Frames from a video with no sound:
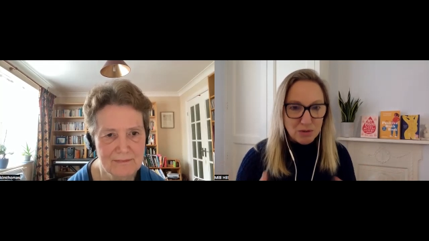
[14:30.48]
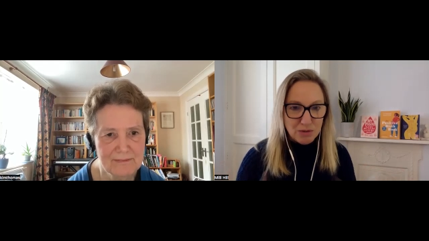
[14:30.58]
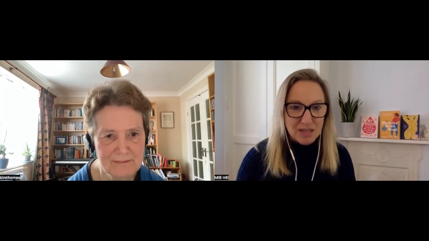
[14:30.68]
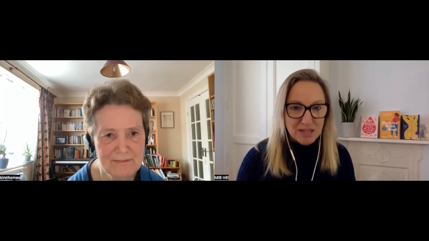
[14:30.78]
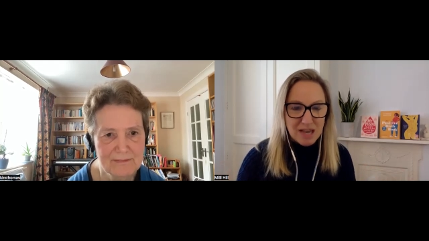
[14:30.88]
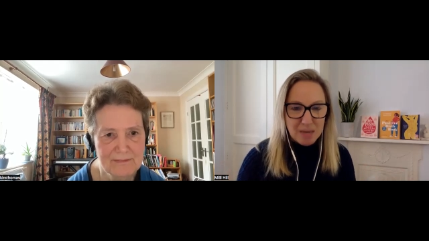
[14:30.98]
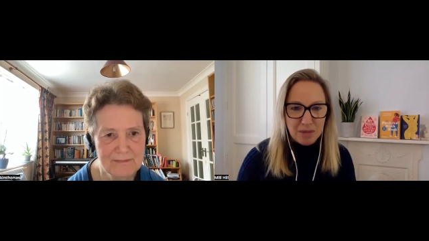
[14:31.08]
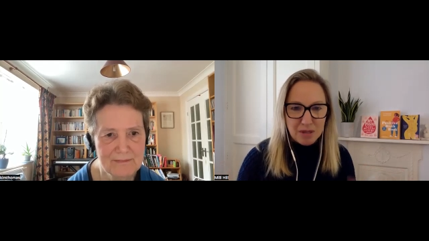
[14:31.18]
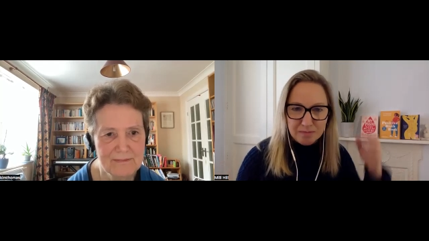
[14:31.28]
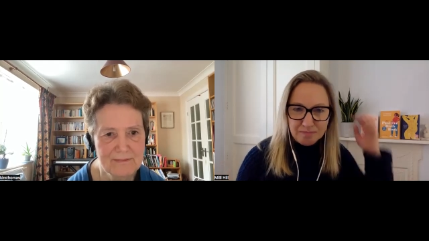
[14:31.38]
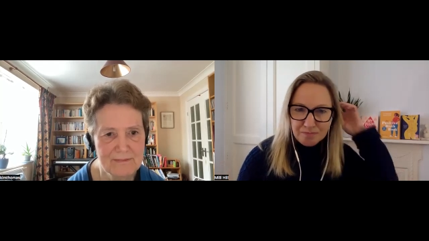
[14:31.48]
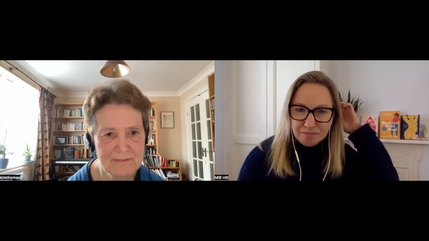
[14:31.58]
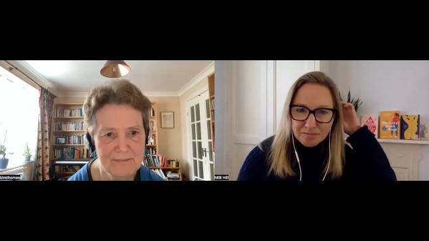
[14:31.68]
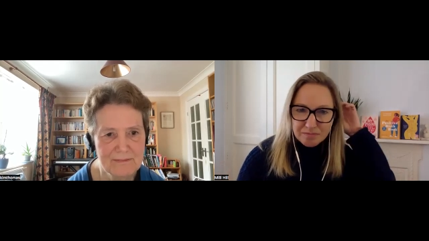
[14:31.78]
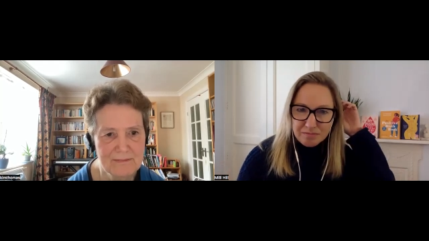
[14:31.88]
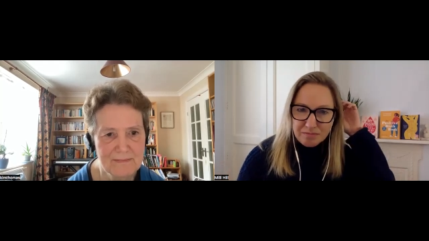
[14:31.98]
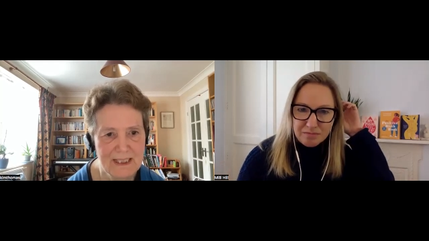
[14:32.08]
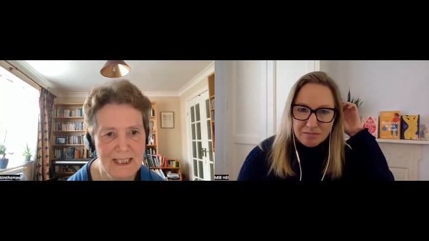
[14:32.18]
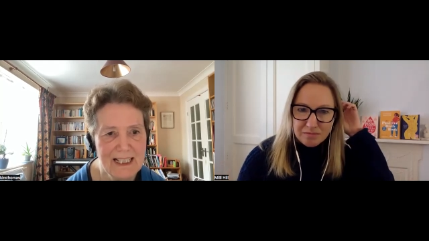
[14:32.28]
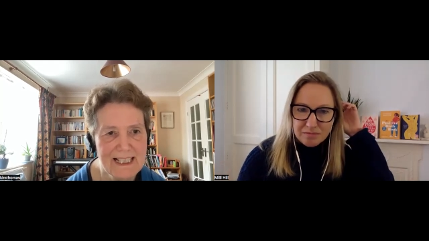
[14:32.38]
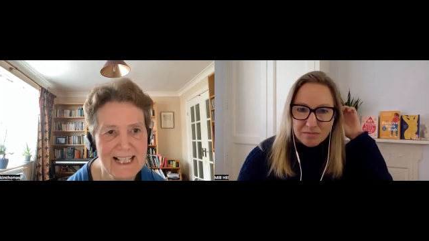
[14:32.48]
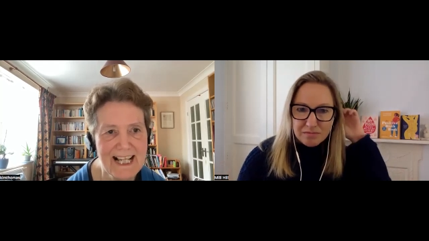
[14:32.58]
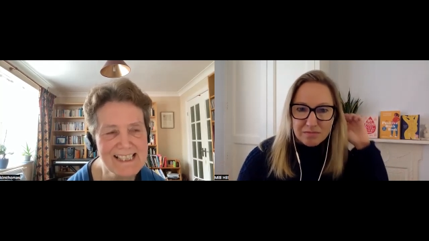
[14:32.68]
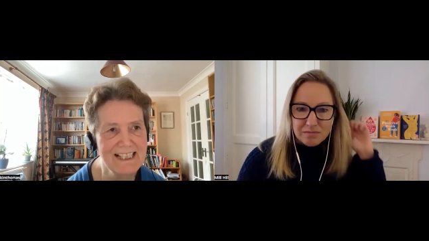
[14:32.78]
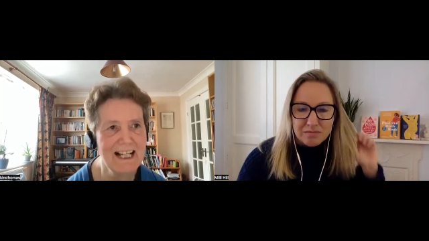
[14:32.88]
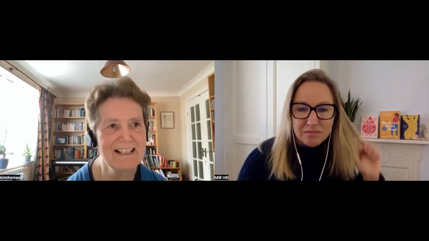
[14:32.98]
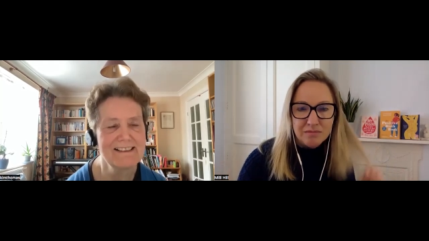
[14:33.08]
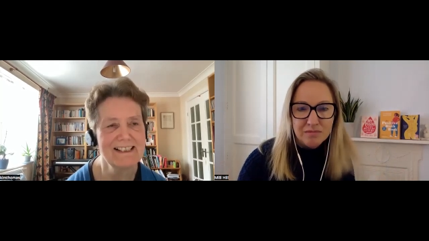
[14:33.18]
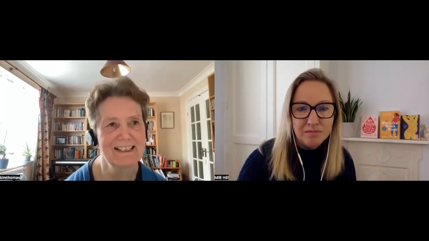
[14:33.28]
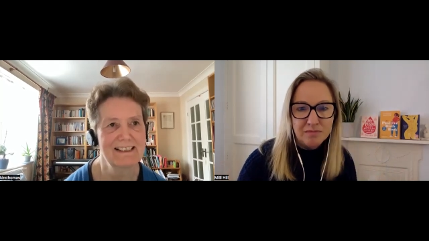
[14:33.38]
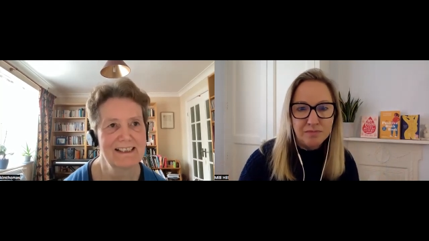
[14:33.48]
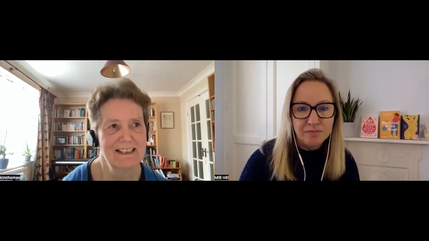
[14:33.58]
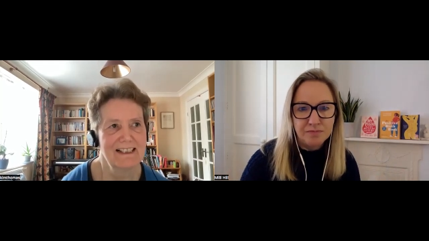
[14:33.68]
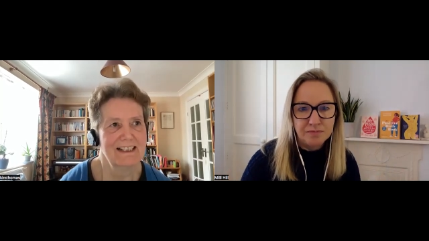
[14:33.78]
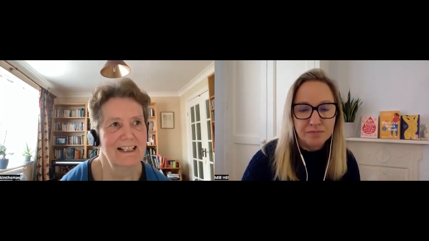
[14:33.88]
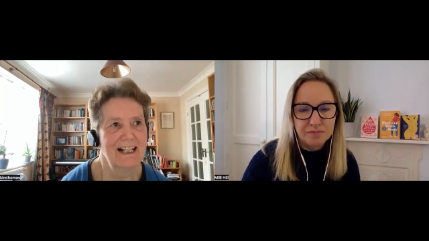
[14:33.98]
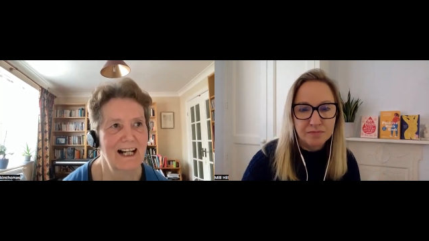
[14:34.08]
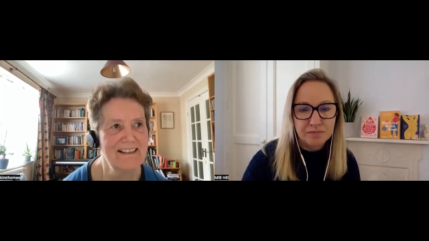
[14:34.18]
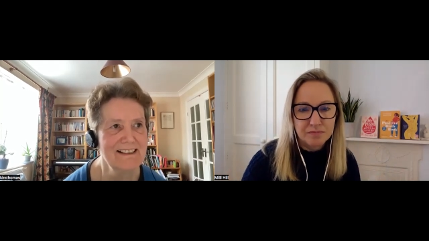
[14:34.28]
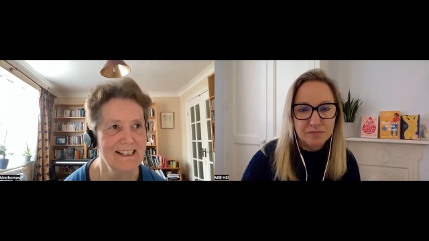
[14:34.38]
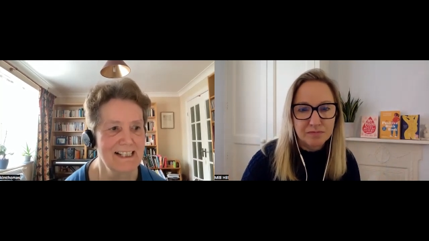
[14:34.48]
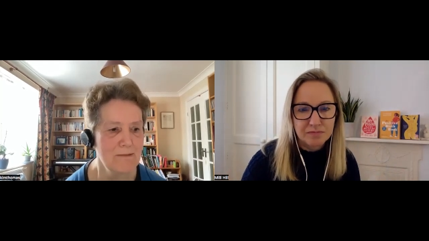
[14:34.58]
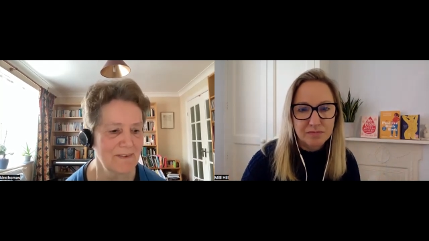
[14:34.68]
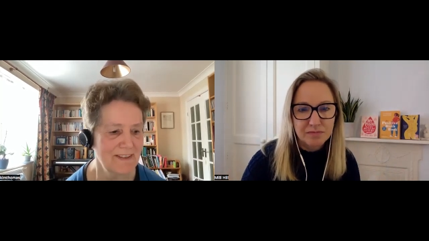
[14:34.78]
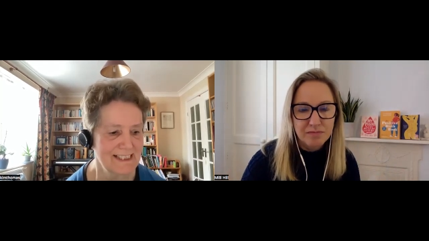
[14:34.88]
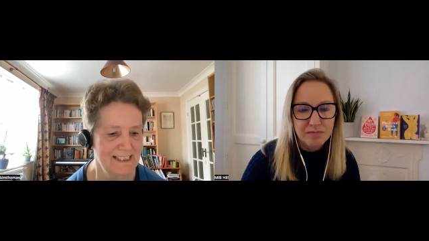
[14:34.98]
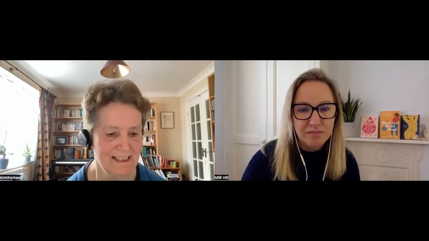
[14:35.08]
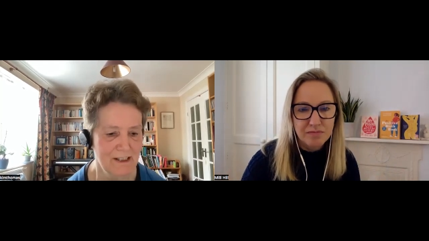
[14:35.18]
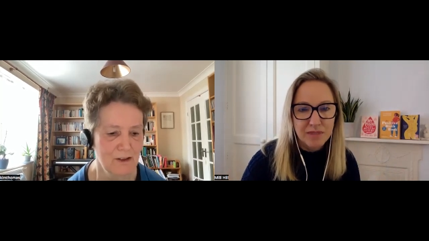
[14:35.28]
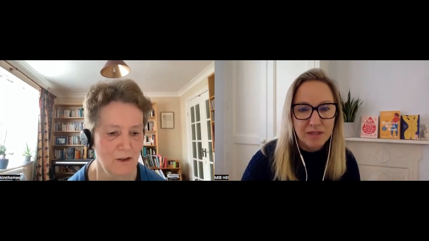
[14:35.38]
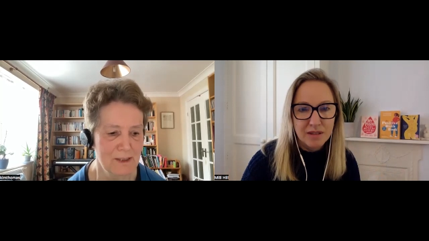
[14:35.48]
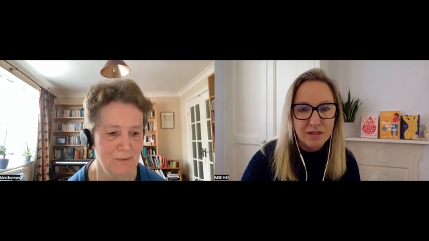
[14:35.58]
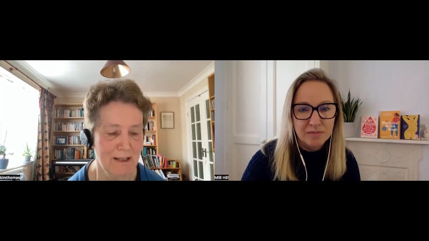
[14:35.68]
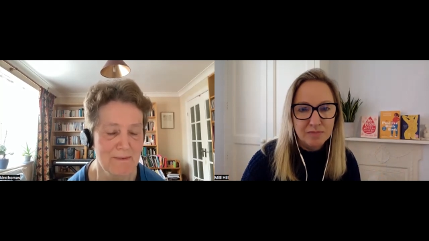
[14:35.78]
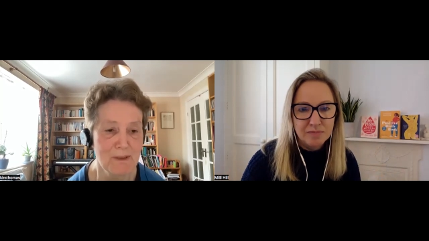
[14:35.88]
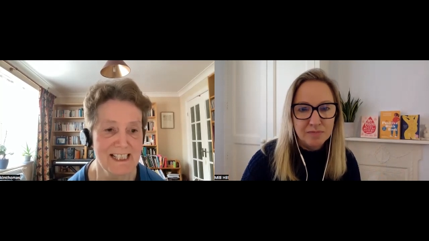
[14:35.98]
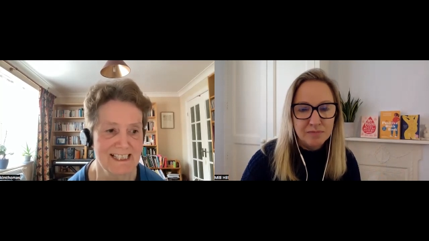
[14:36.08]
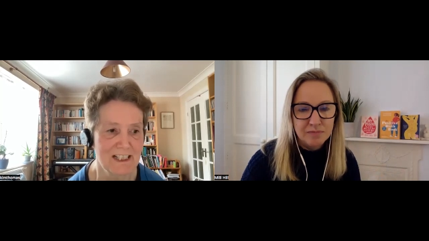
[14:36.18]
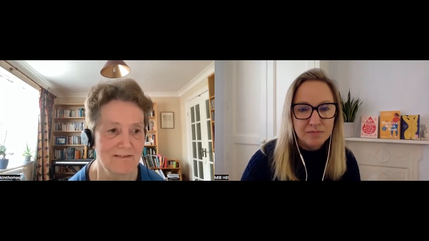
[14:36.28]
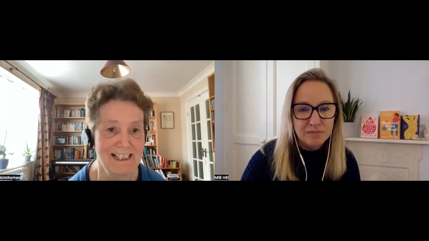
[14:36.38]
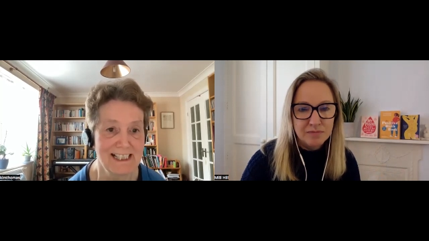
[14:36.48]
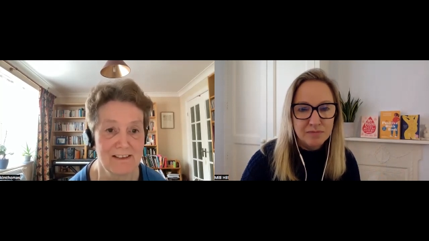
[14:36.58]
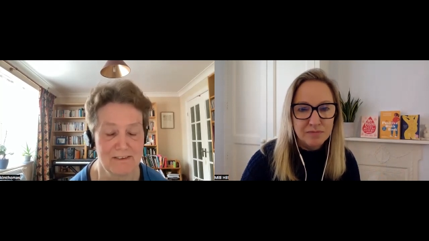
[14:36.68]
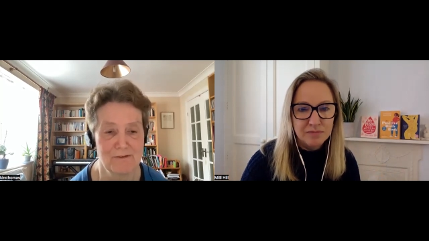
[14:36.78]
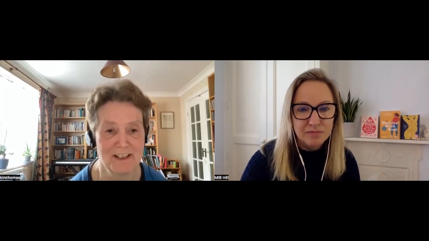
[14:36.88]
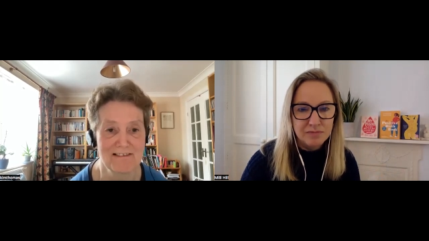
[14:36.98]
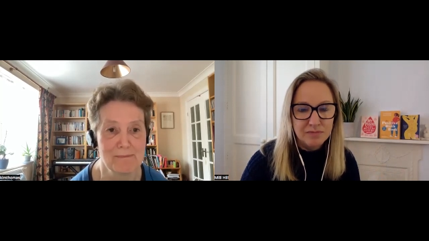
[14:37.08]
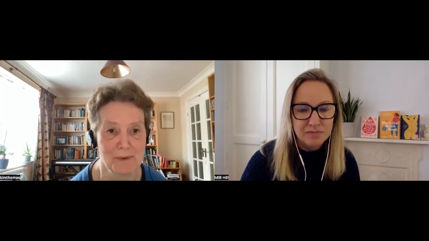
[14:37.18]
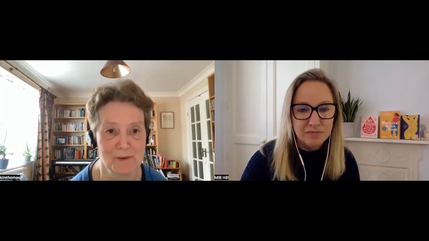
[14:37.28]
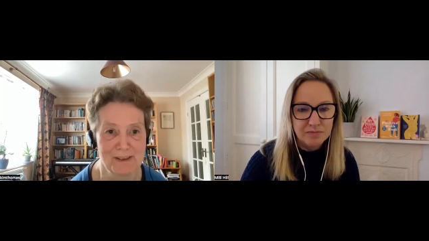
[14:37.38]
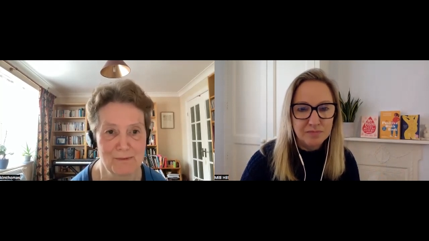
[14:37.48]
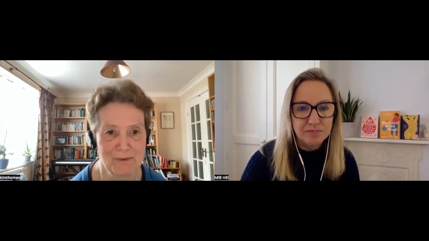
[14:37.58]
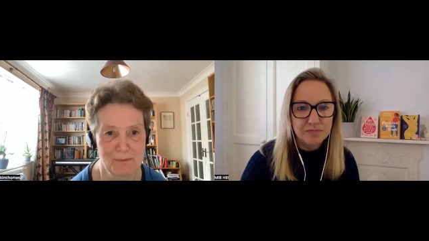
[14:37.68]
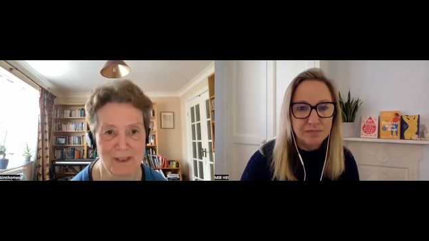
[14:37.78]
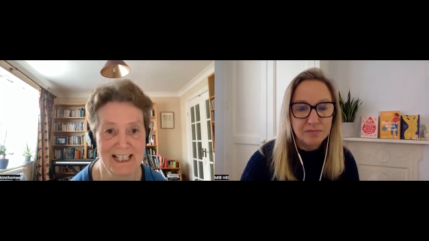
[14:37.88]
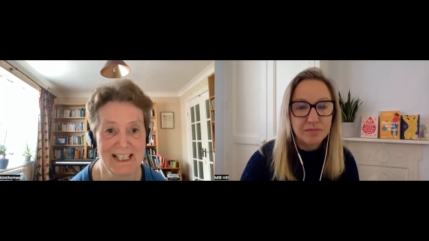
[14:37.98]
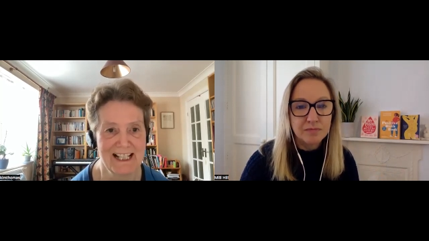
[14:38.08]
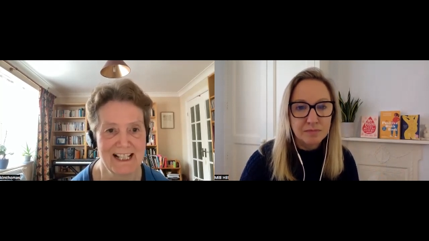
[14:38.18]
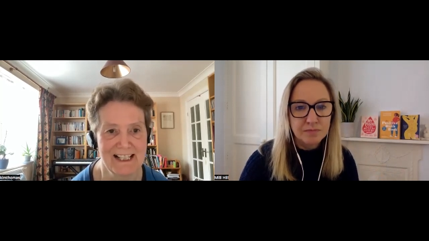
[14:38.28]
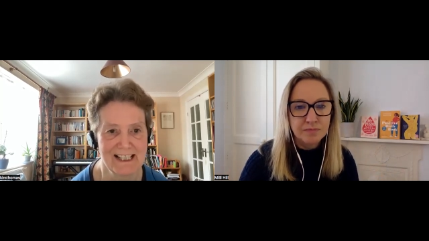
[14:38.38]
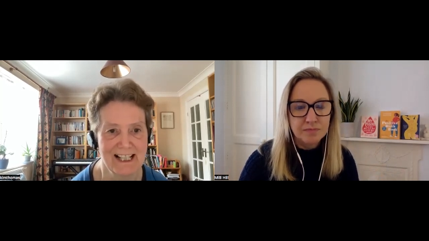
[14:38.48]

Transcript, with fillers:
Speaker 1: order for that to happen
Speaker 2: yes and i think I think there are a couple of things going on as well. I mean, one is that you're really vulnerable in, in,